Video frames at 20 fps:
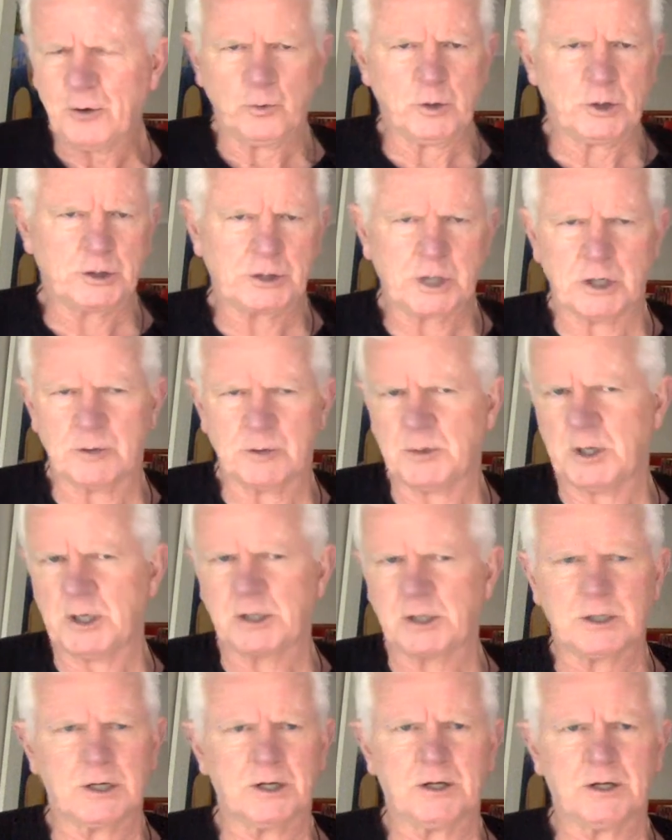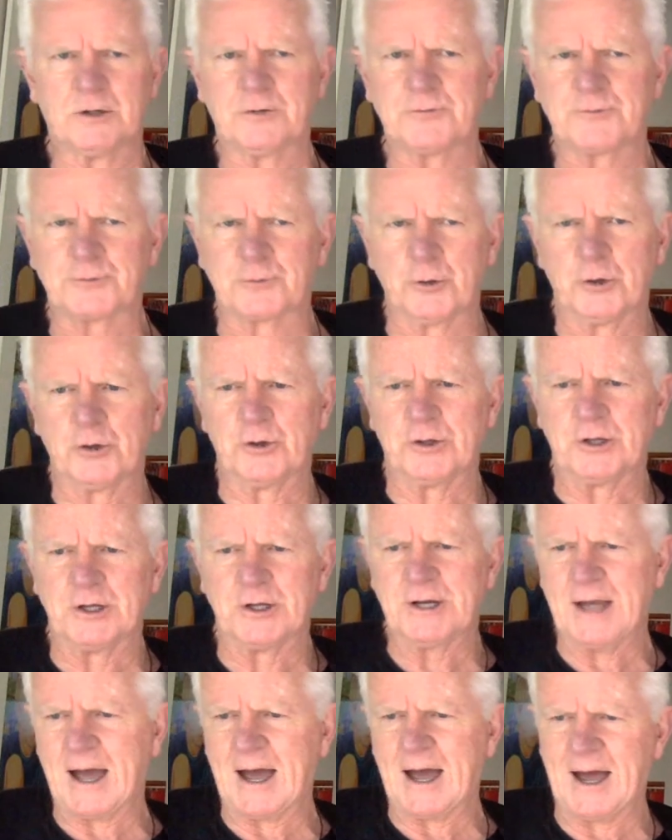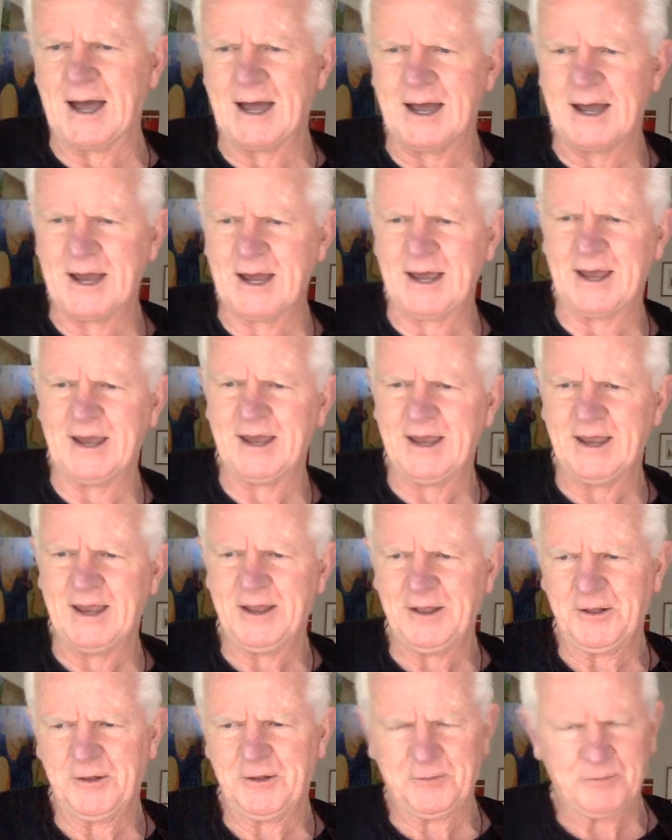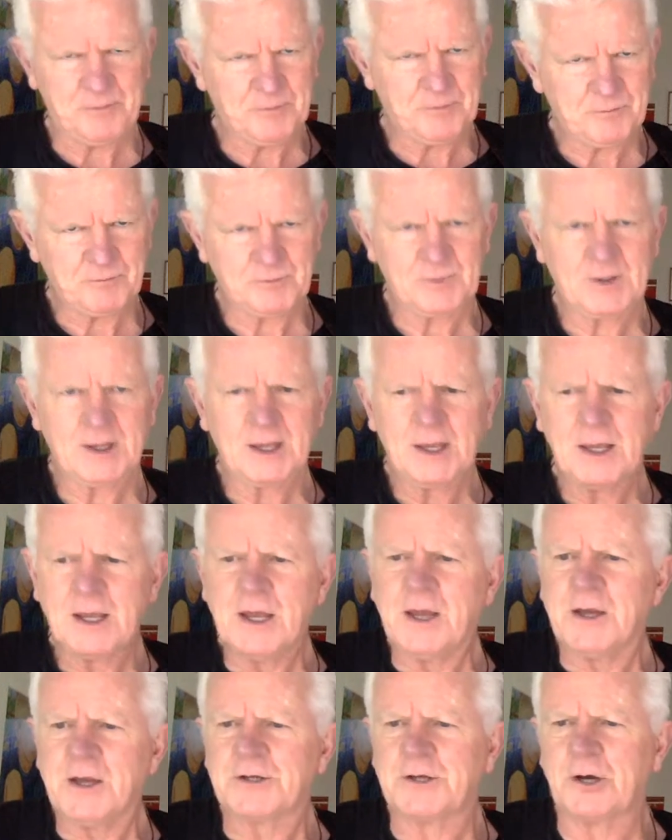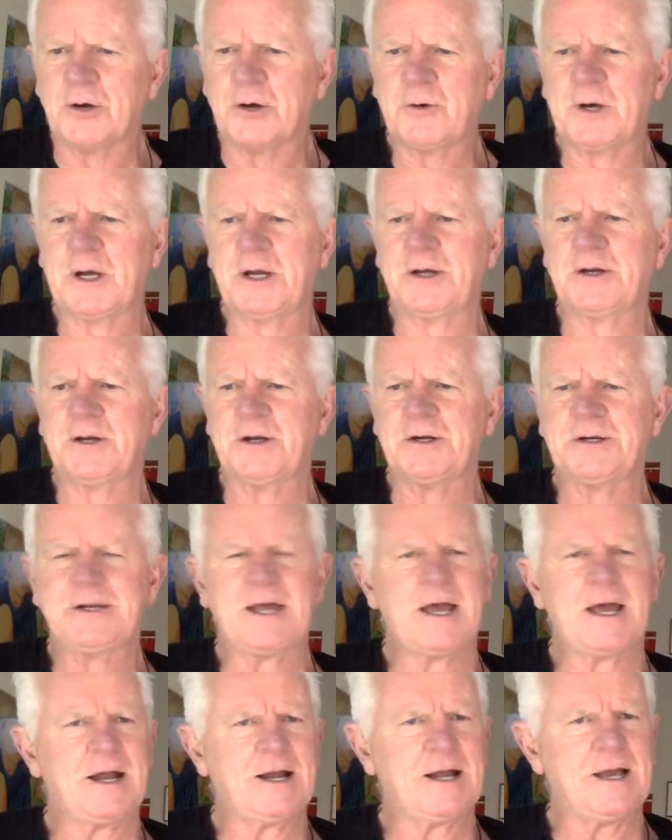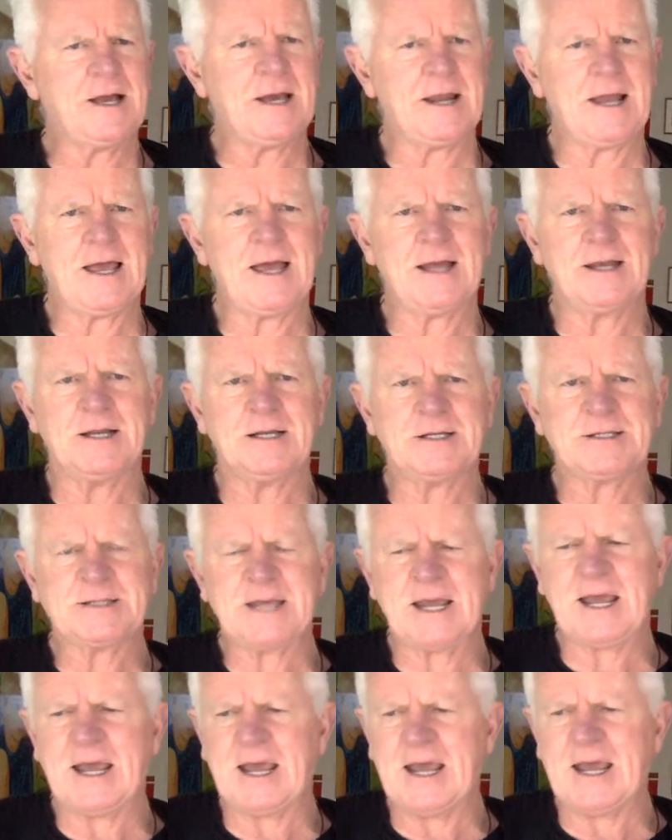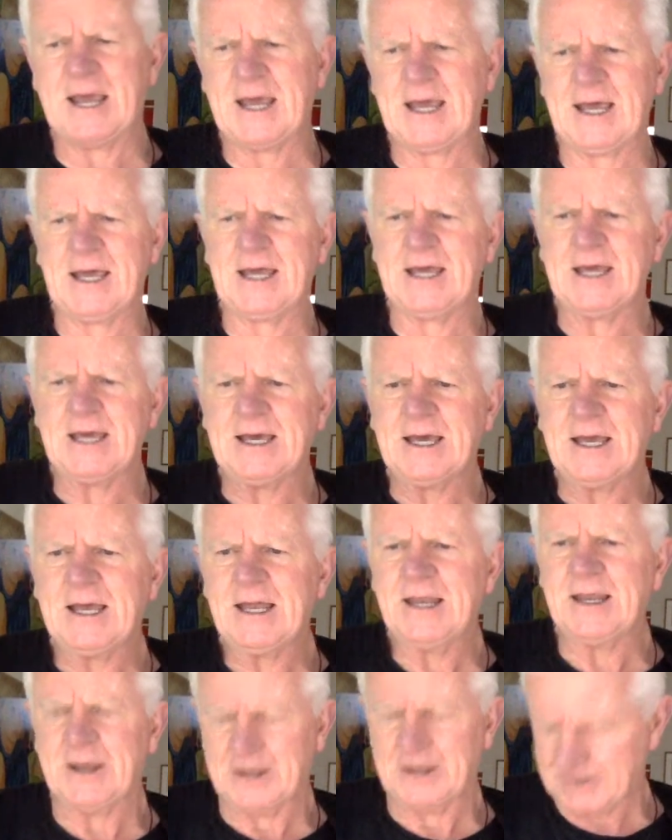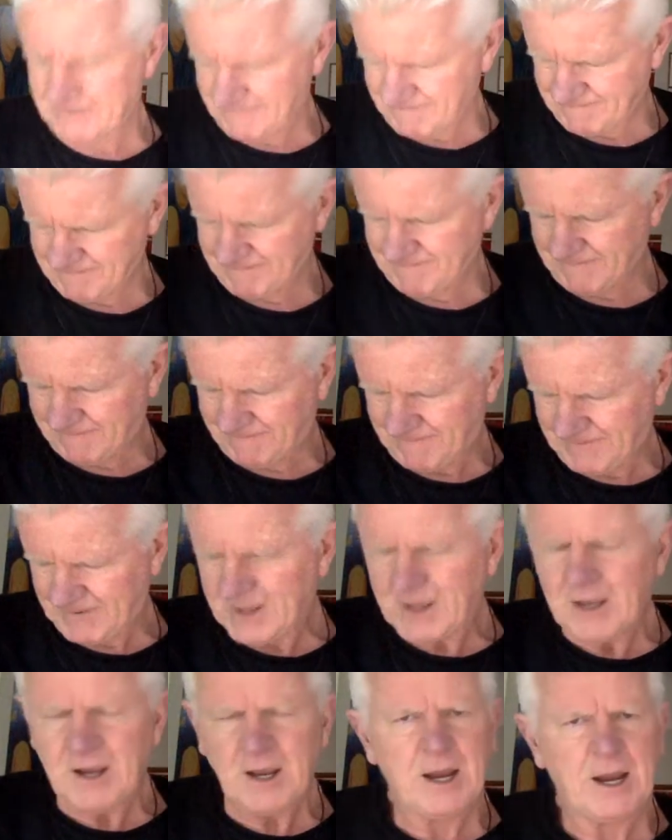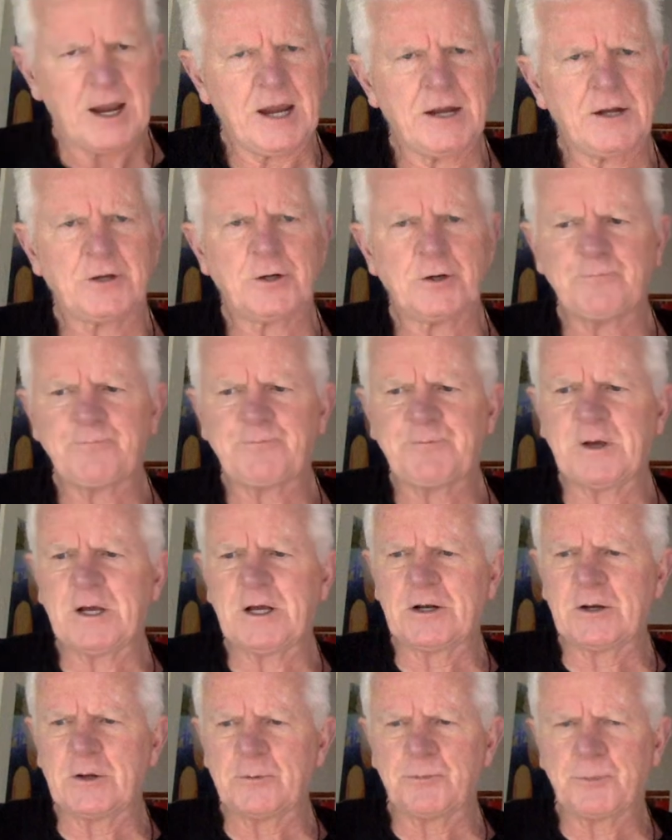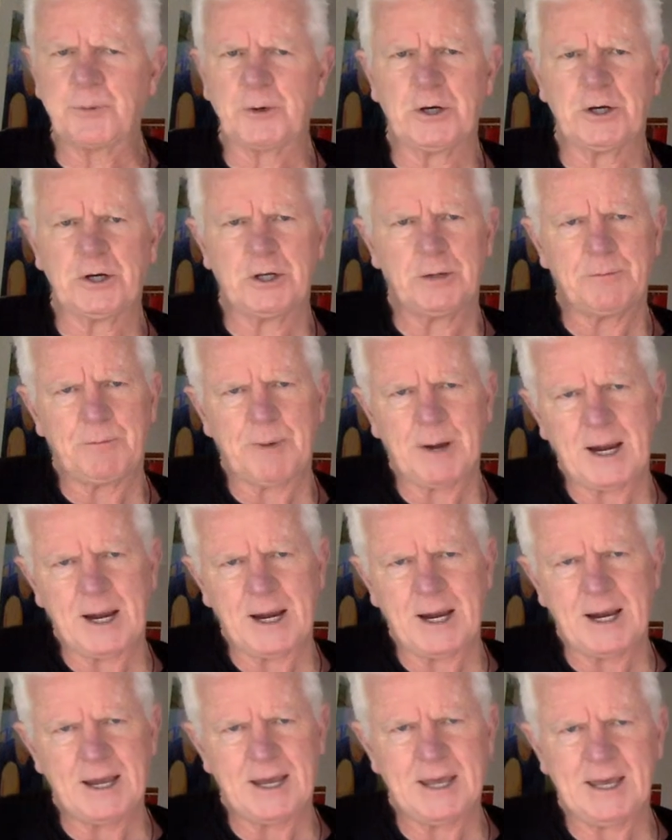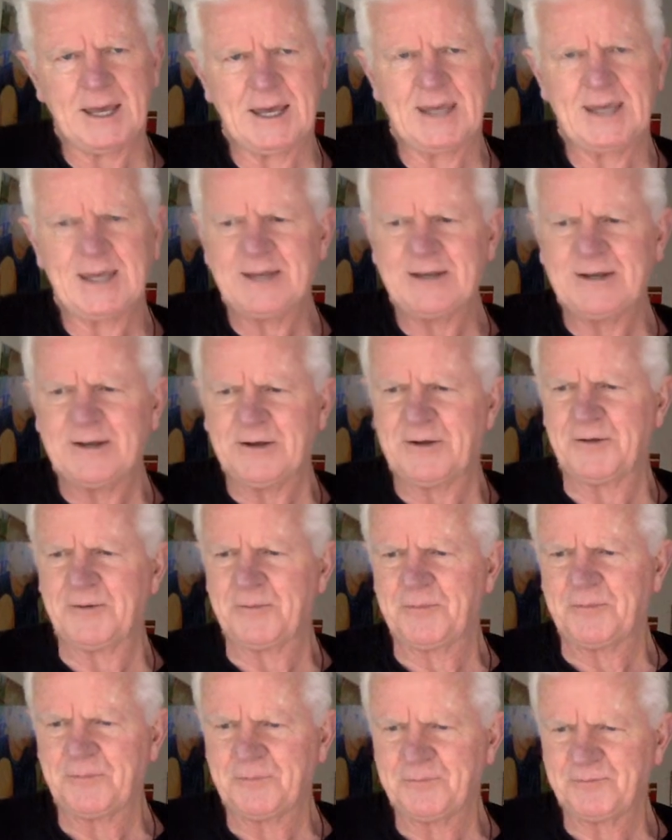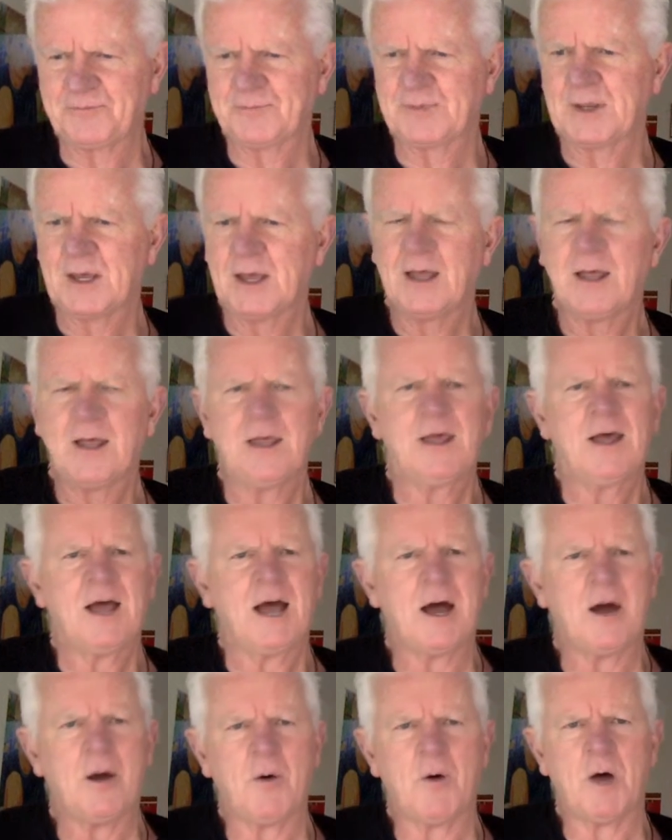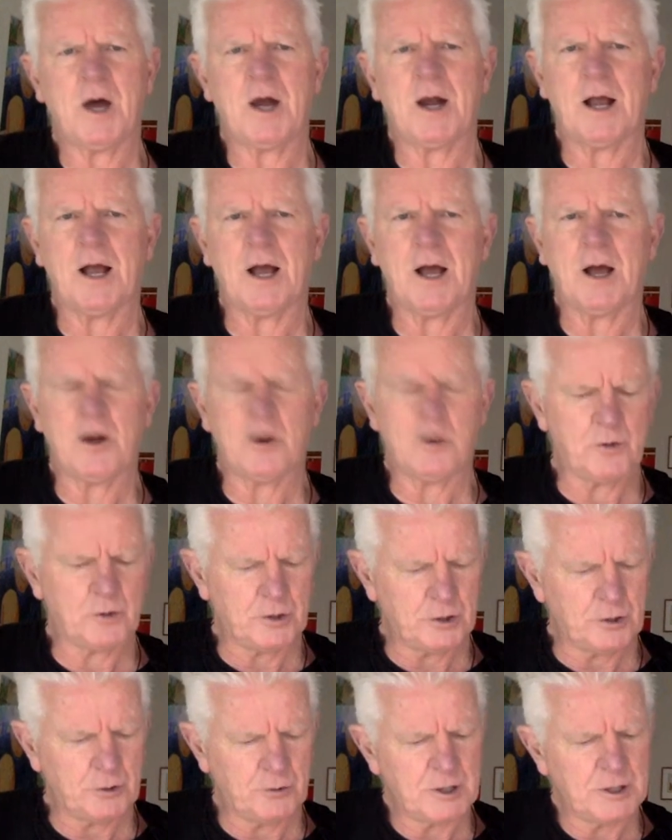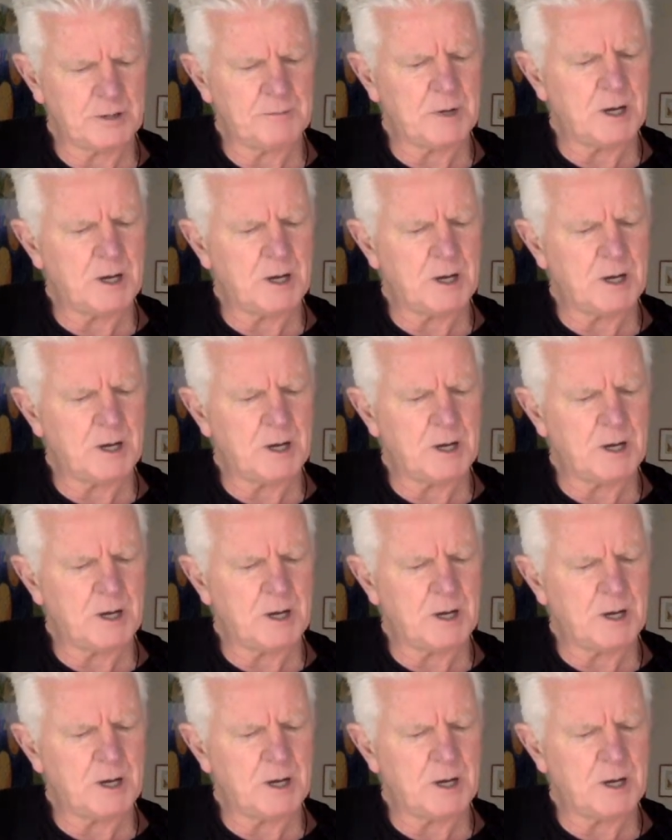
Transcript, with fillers: We can make love through the night. So when you're down and sad, and you're feeling pretty bad, I wanna hold you in